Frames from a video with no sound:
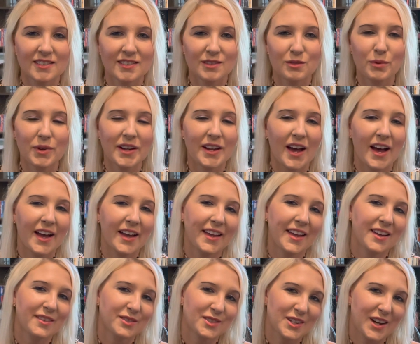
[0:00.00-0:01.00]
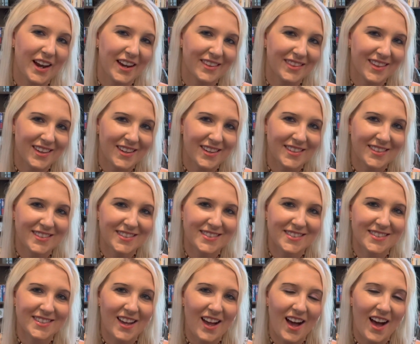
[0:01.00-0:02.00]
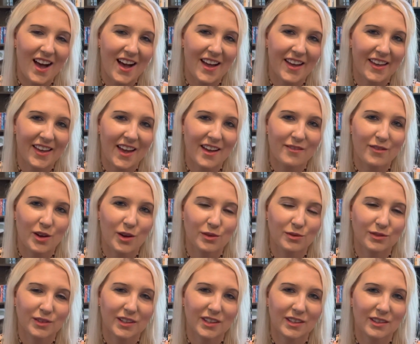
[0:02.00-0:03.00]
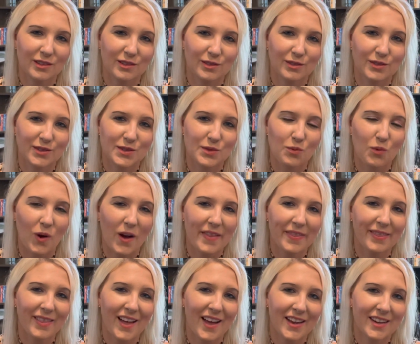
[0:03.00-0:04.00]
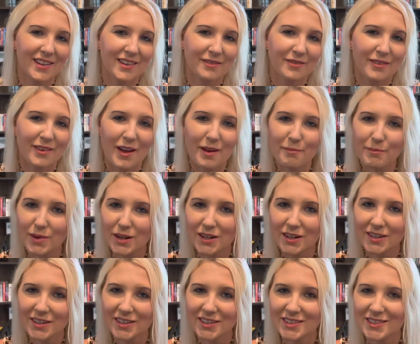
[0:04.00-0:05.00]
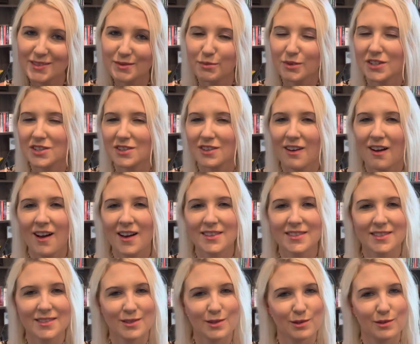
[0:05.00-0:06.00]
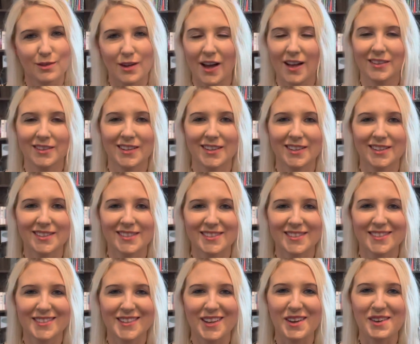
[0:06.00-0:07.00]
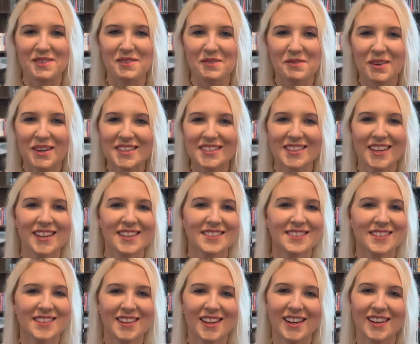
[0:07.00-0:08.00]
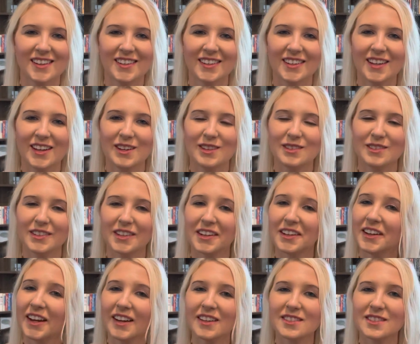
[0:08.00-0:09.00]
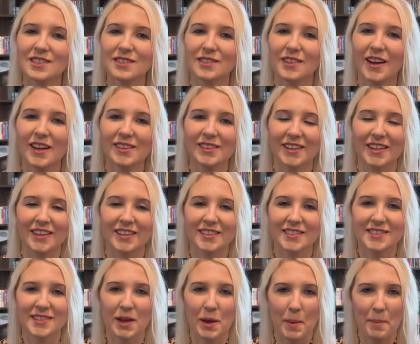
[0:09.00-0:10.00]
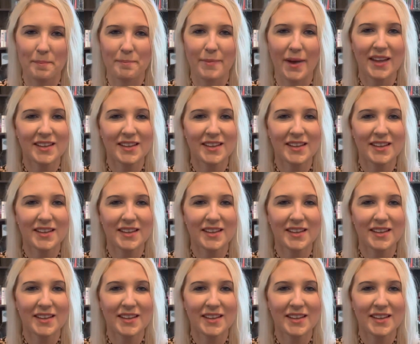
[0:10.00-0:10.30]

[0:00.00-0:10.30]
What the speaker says: When I have tried this, I have only used 1 line of numbers, which costs $2. So worst case scenario, you're out $2.